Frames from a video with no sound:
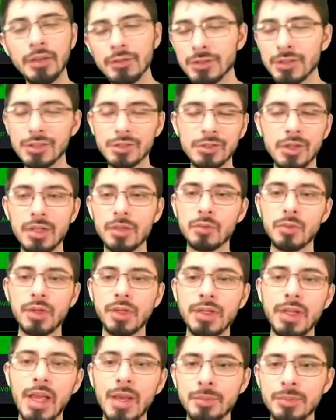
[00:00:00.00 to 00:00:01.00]
what do we call it,
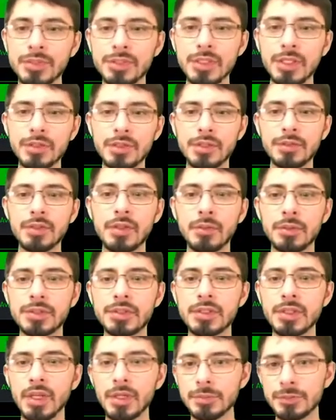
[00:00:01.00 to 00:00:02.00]
1.5%. Overall, we're
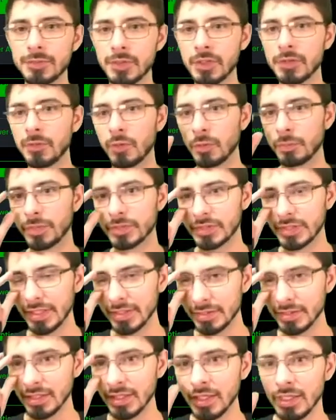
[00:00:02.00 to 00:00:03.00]
still up 44%.